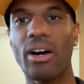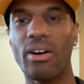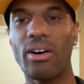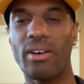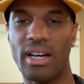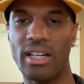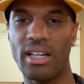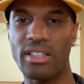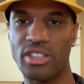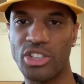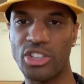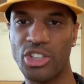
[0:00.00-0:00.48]
out
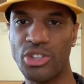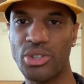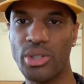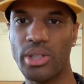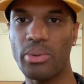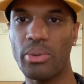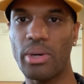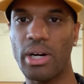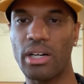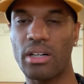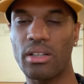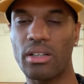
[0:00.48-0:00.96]
as a
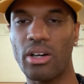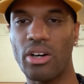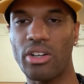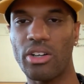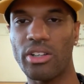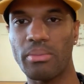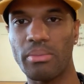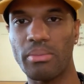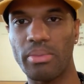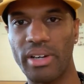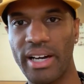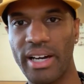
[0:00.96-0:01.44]
streetwear
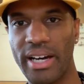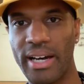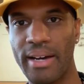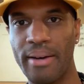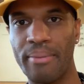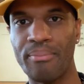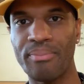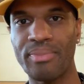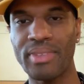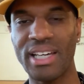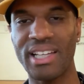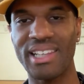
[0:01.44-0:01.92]
clothing
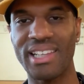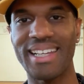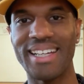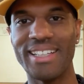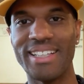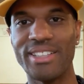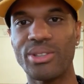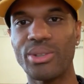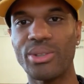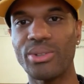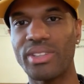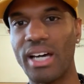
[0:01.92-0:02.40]
brand
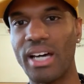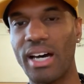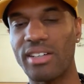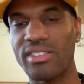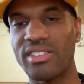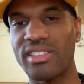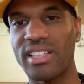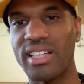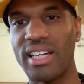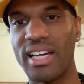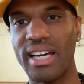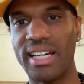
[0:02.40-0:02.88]
late
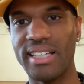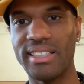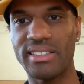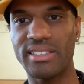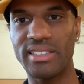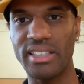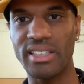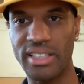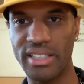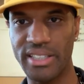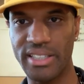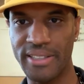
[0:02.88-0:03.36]

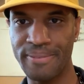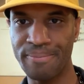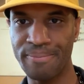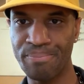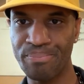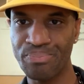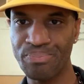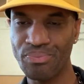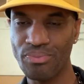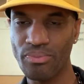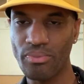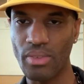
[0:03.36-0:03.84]
2018
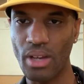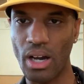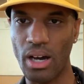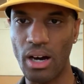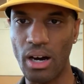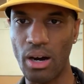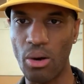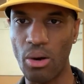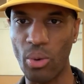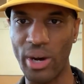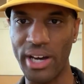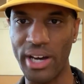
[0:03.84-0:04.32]

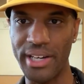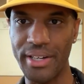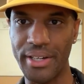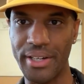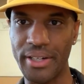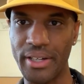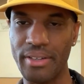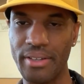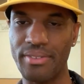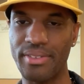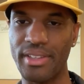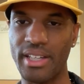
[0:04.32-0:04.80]
uh, Wake.
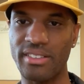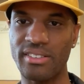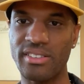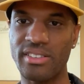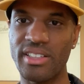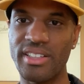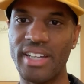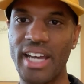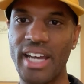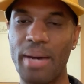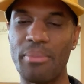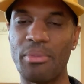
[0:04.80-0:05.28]
That's
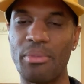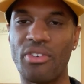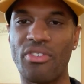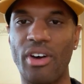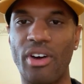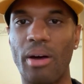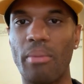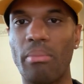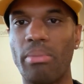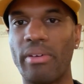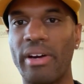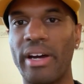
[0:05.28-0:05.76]
the name of
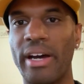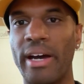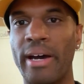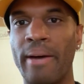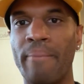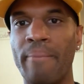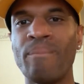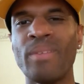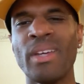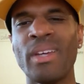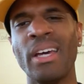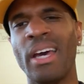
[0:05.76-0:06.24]
our
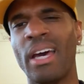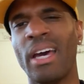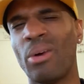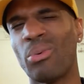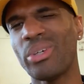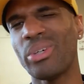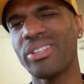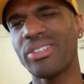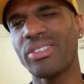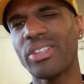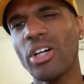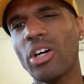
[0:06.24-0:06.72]
brand. Uh-huh. And
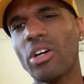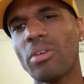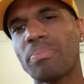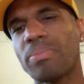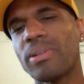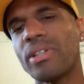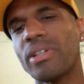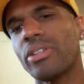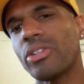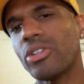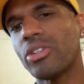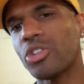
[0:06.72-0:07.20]
we still
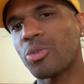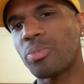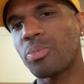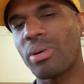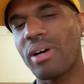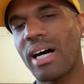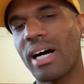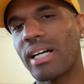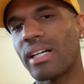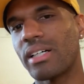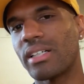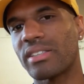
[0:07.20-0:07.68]
produce
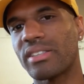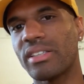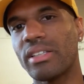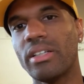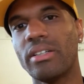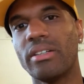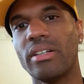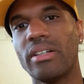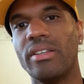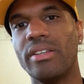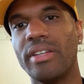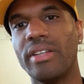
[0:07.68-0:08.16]
products
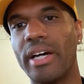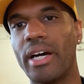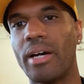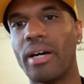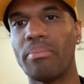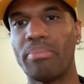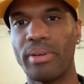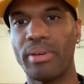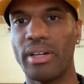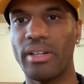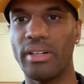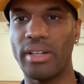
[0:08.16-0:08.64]
here and there,
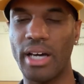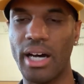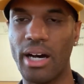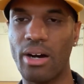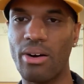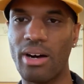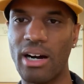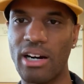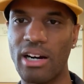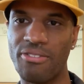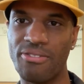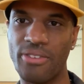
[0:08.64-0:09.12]
but
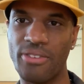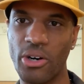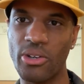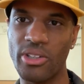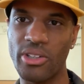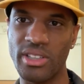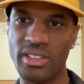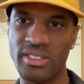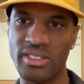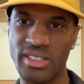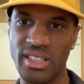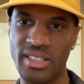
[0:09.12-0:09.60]
now our
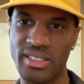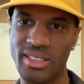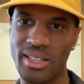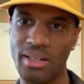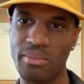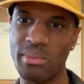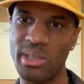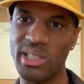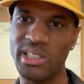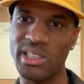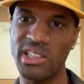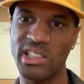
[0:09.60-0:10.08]
focus, as I
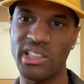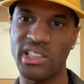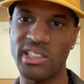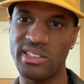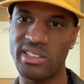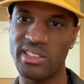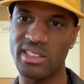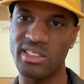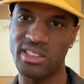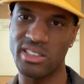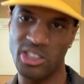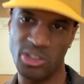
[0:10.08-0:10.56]
mentioned,
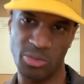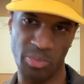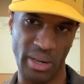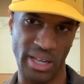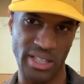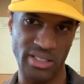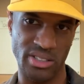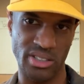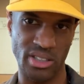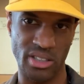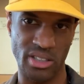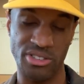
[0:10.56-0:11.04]
is in the
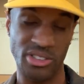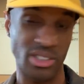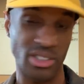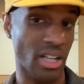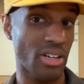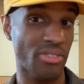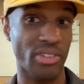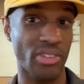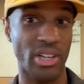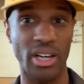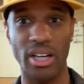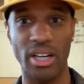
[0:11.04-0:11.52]
space of
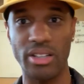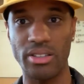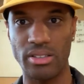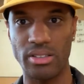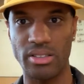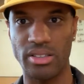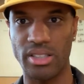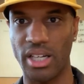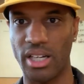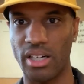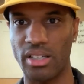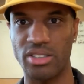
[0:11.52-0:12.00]
serving
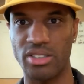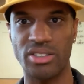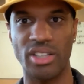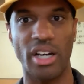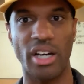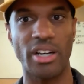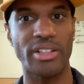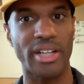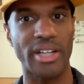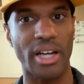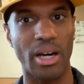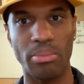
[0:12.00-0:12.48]
others that are
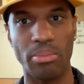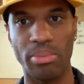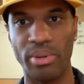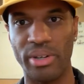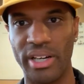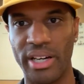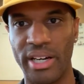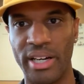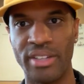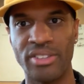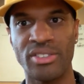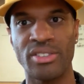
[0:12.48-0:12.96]
starting out
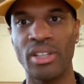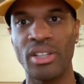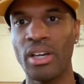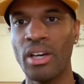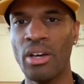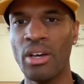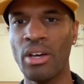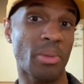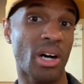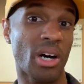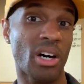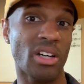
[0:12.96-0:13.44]
brands,
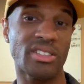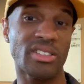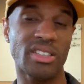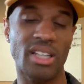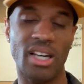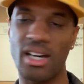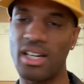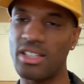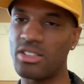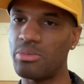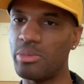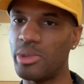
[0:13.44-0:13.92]
small
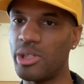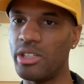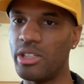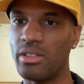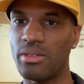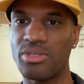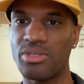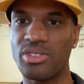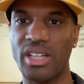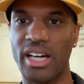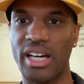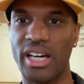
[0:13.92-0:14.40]
size,
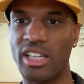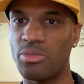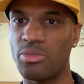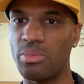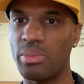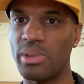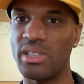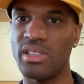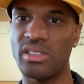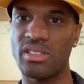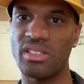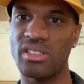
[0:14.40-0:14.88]
medium sized
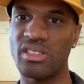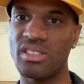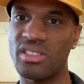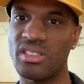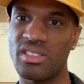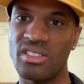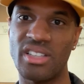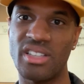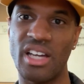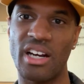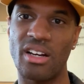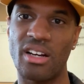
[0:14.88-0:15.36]

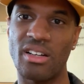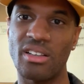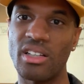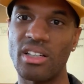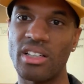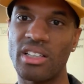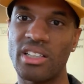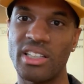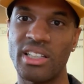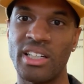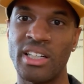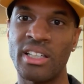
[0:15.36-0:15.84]
businesses that are
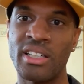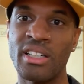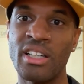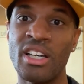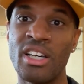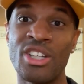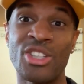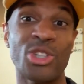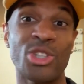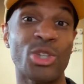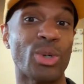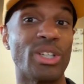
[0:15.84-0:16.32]
looking
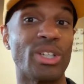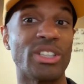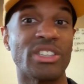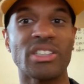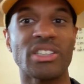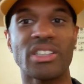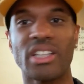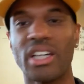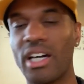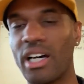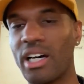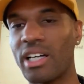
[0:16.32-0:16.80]
towards
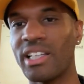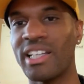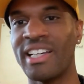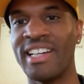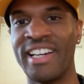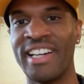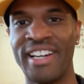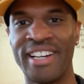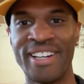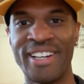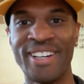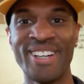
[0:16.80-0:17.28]

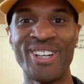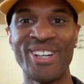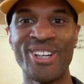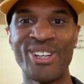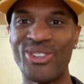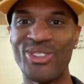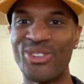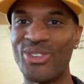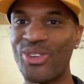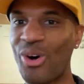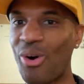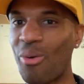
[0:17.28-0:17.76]
scaling,
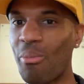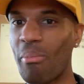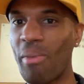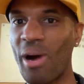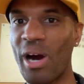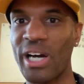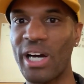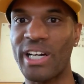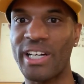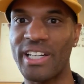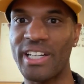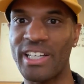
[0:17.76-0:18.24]
you know,
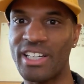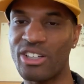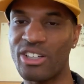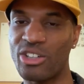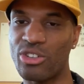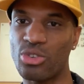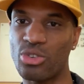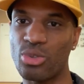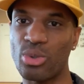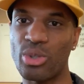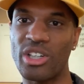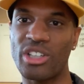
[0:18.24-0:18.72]

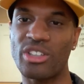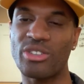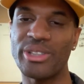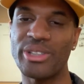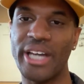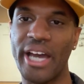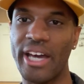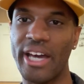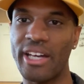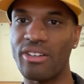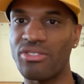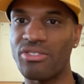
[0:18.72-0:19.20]
marketing through a
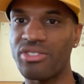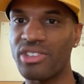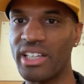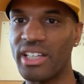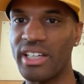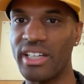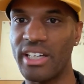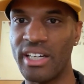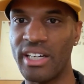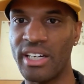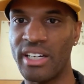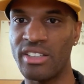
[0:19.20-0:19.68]
creative
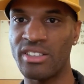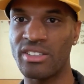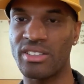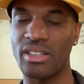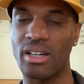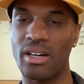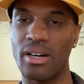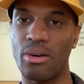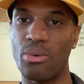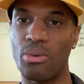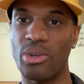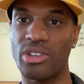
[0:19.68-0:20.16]
lens
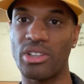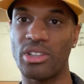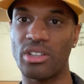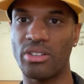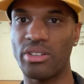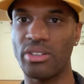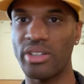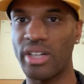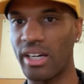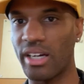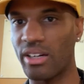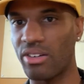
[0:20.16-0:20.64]
uh, with the
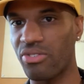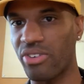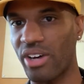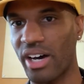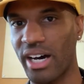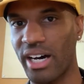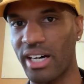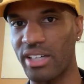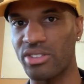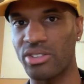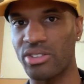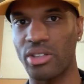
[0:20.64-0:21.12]
creative
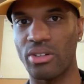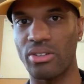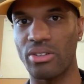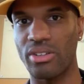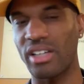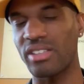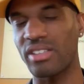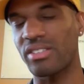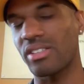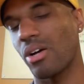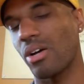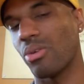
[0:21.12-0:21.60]
eye. So
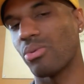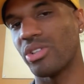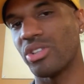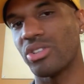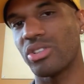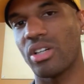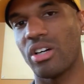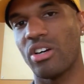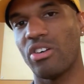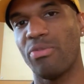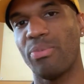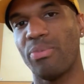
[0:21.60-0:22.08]
that's how we
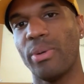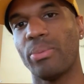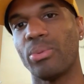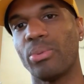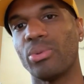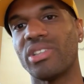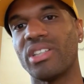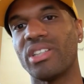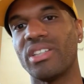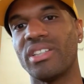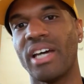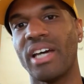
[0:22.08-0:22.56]
serve
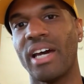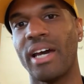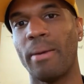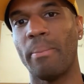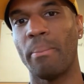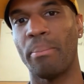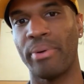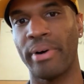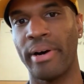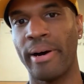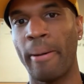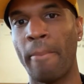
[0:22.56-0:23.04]
people today.
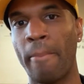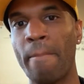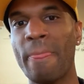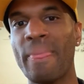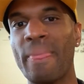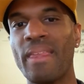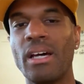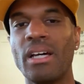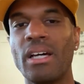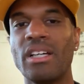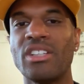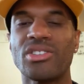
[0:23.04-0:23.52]
But
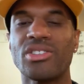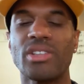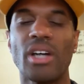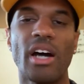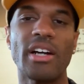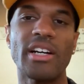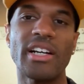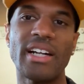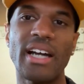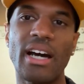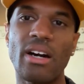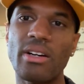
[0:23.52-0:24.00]

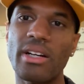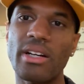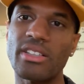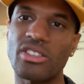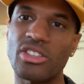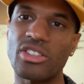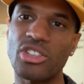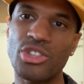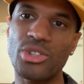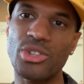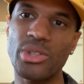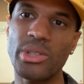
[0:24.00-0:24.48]
starting out
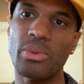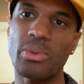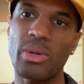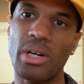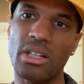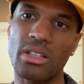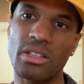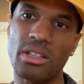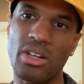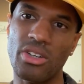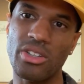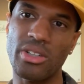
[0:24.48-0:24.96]
as a
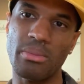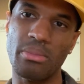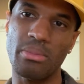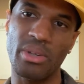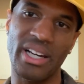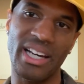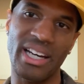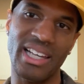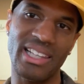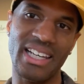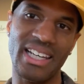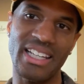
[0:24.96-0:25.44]
streetwear clothing
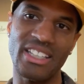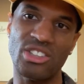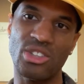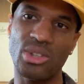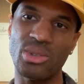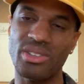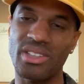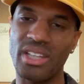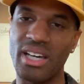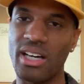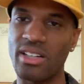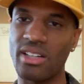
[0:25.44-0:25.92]
brand late
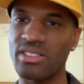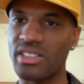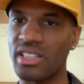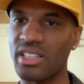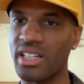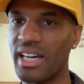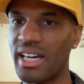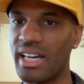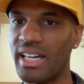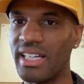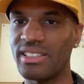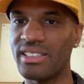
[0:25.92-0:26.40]

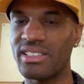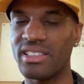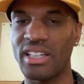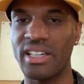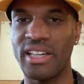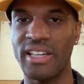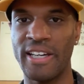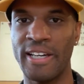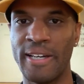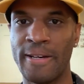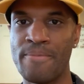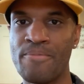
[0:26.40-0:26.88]

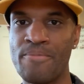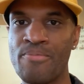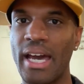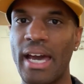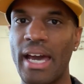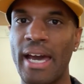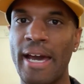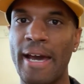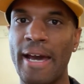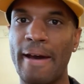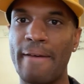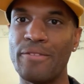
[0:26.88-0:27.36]
2018
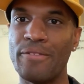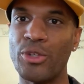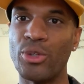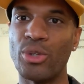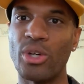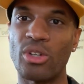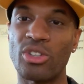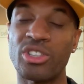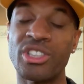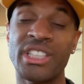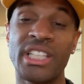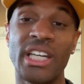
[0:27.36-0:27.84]
and, you
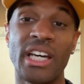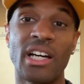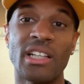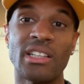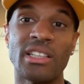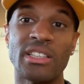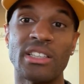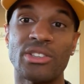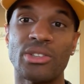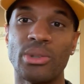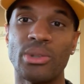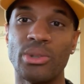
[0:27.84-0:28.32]
know,
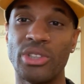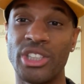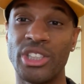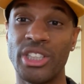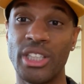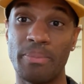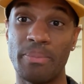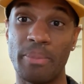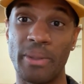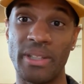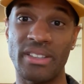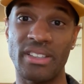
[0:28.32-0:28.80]
scaling to
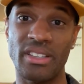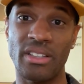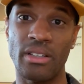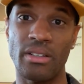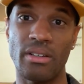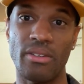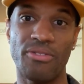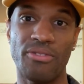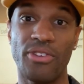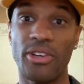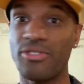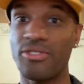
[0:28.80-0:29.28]
shipping
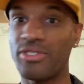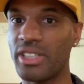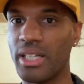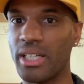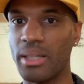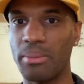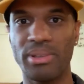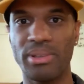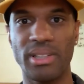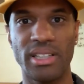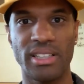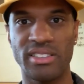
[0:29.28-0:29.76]
to
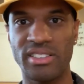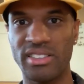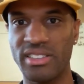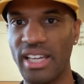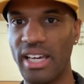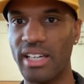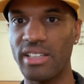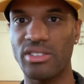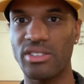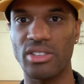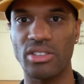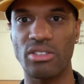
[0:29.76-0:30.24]
15 plus
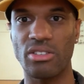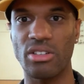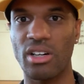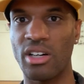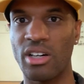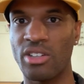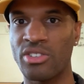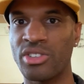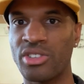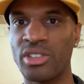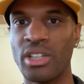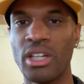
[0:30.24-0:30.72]
states
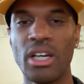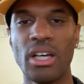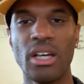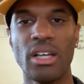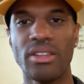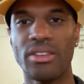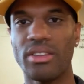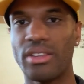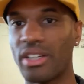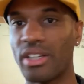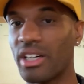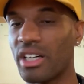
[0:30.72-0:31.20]
across
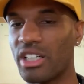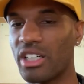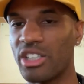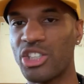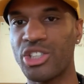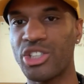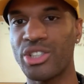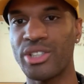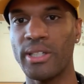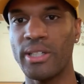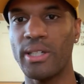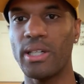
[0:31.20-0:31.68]
the
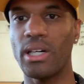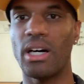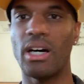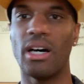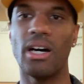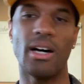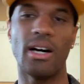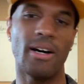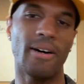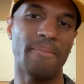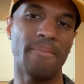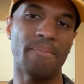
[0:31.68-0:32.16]
country,
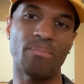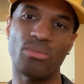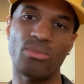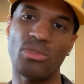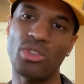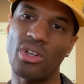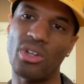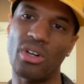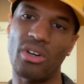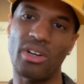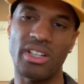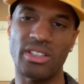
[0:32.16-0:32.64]
uh,
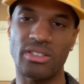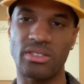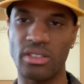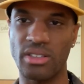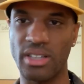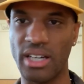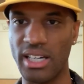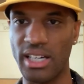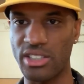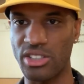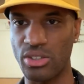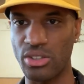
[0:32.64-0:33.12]
you know,
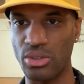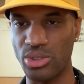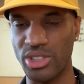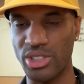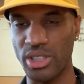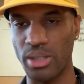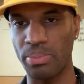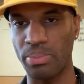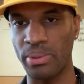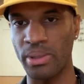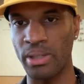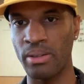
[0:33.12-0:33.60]
international
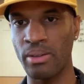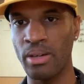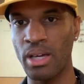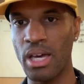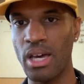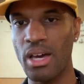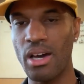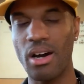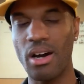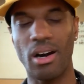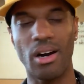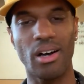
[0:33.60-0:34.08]
shipping,
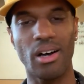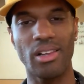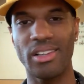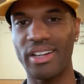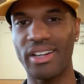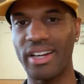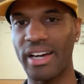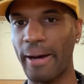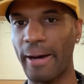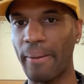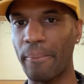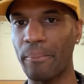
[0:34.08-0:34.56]
all
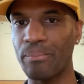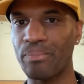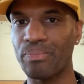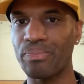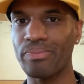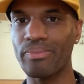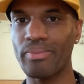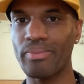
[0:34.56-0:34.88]
of that.